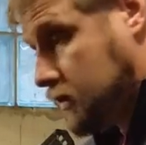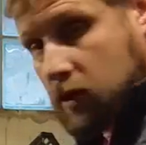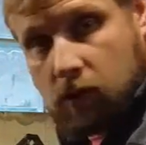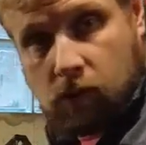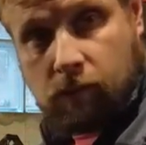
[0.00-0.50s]

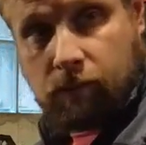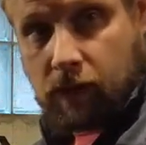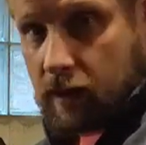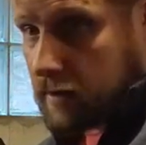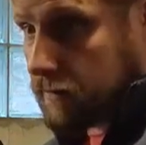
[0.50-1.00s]
So
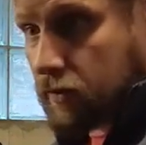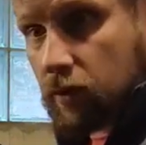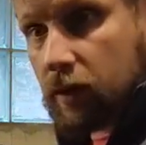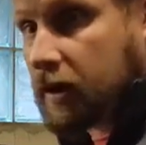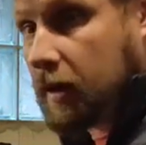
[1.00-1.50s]
if
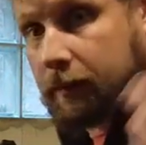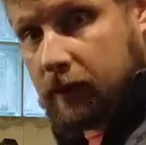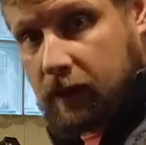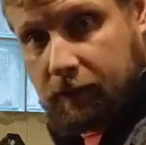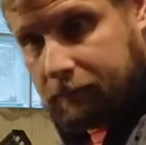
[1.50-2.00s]
you're a
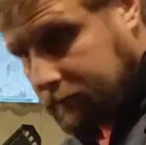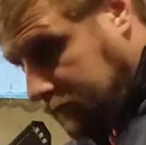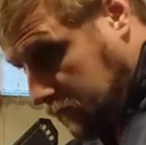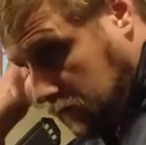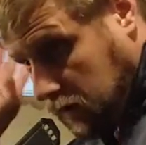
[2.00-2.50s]
company,
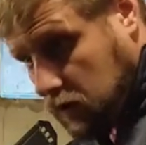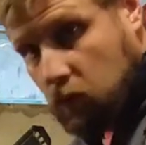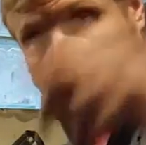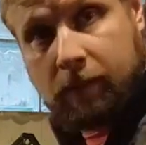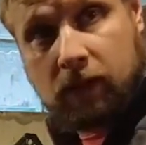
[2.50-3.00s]

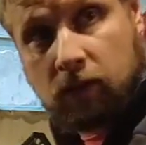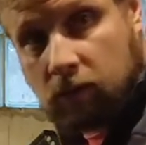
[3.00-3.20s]
you want me to